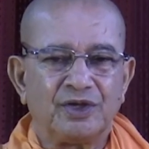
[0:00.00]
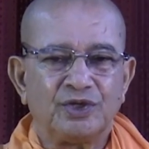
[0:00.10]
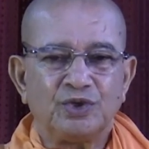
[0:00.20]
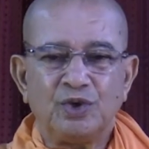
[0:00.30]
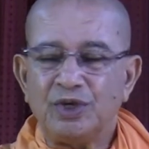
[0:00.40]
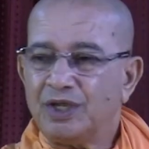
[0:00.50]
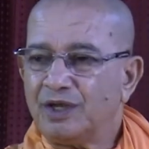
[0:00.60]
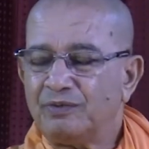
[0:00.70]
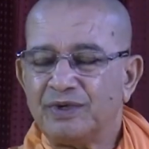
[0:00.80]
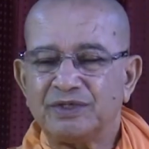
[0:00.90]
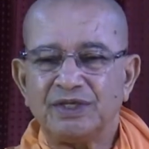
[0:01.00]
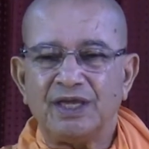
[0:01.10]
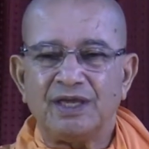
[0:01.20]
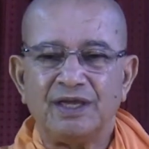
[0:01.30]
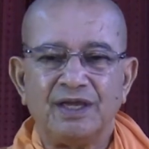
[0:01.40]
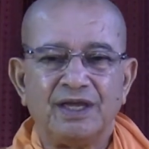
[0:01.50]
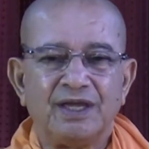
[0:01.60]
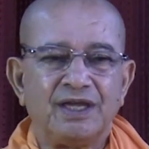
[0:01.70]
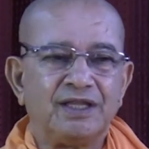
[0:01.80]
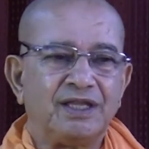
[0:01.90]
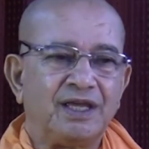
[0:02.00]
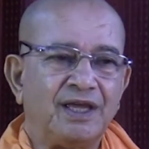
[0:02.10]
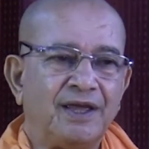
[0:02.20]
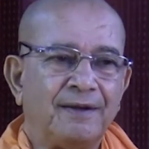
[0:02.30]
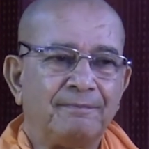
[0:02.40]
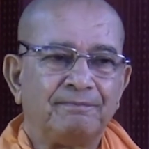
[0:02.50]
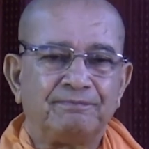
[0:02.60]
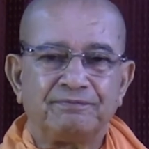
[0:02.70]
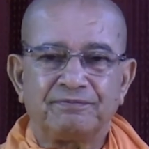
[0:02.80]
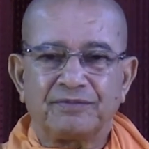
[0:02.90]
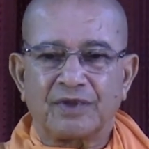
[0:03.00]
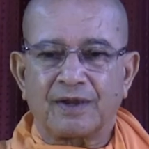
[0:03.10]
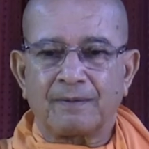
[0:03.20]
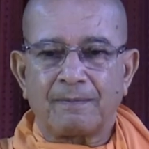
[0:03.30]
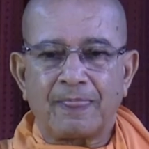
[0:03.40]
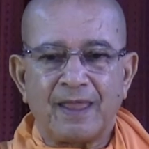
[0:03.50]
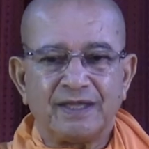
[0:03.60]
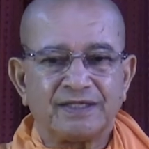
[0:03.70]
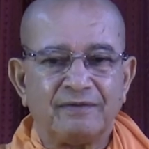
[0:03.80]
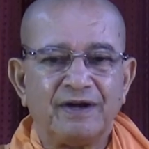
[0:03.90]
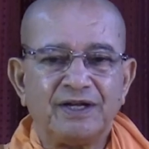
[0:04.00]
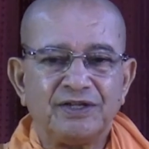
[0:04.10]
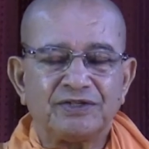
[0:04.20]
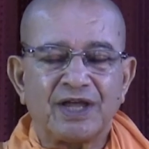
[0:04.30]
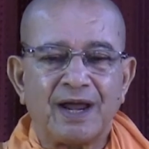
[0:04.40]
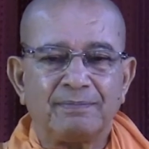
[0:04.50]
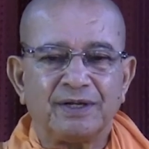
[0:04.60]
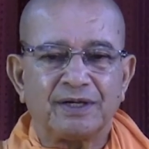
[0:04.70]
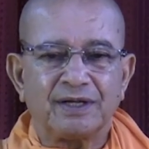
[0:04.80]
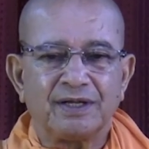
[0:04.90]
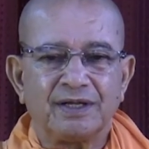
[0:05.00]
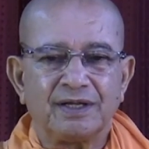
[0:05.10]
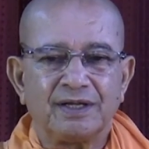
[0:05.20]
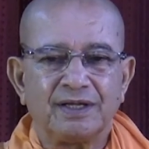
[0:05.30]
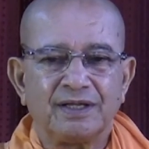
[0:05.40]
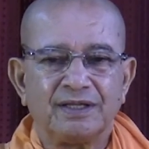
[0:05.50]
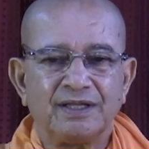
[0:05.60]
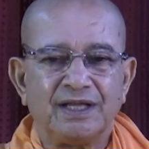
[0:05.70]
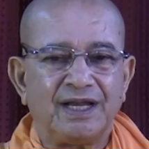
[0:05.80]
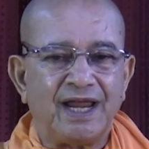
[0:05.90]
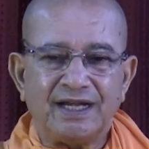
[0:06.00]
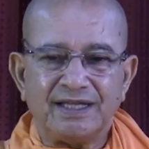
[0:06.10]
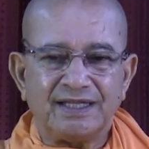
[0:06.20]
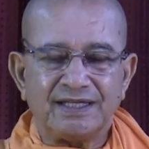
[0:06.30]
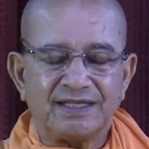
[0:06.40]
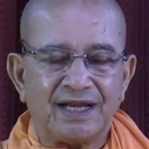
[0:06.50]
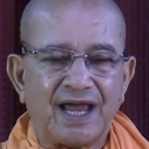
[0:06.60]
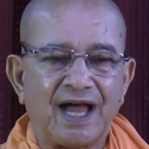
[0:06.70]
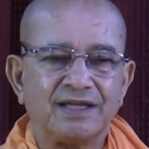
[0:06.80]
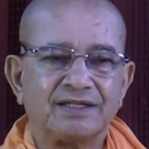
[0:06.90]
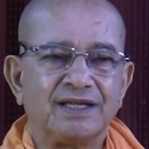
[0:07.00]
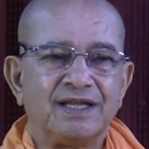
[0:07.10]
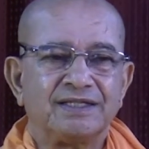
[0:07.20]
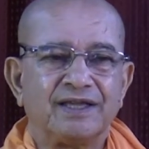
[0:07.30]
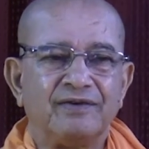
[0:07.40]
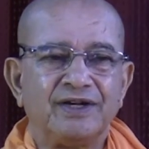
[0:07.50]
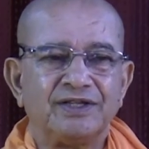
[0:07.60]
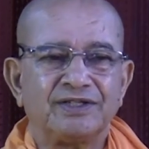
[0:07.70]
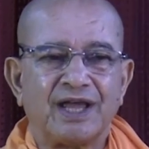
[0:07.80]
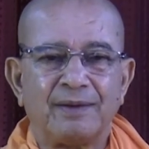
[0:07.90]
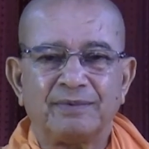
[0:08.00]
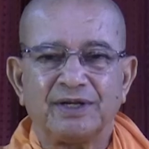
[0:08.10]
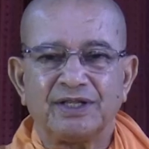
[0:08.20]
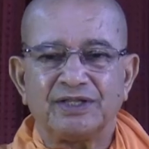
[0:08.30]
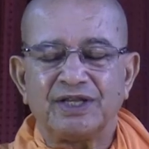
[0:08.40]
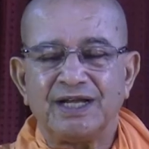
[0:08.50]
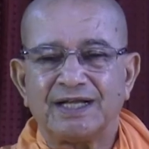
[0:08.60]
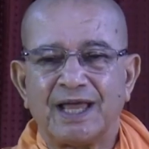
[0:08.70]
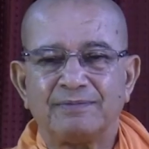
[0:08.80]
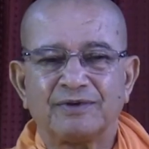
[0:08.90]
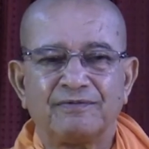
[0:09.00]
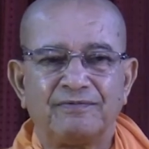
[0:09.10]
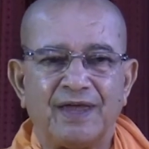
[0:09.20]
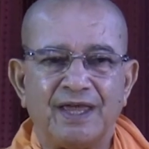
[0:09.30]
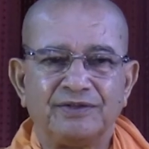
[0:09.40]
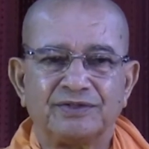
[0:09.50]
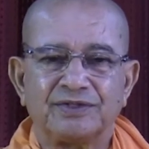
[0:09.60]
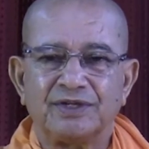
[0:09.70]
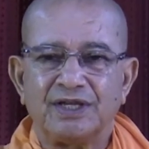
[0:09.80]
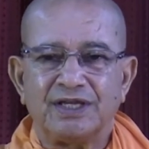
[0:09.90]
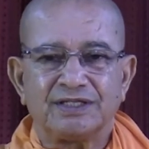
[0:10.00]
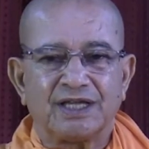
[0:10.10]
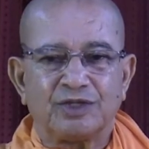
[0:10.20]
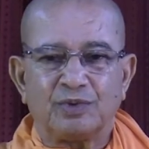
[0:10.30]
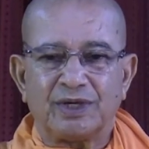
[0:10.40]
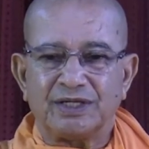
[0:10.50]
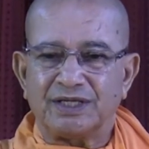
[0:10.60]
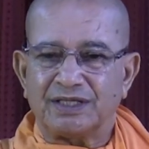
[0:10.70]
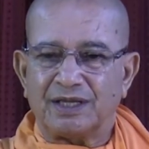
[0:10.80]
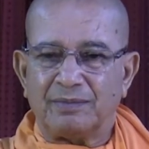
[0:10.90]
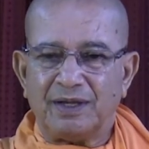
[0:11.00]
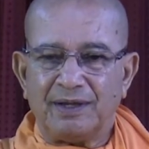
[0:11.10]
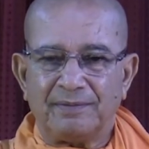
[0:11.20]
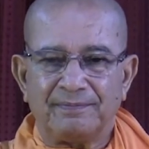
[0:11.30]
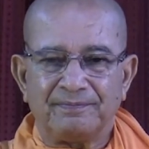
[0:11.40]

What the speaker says: So here we see in the 17th chapter, the 18th is the last, 17th chapter, the 3 types of faiths, sattva, raja, tama.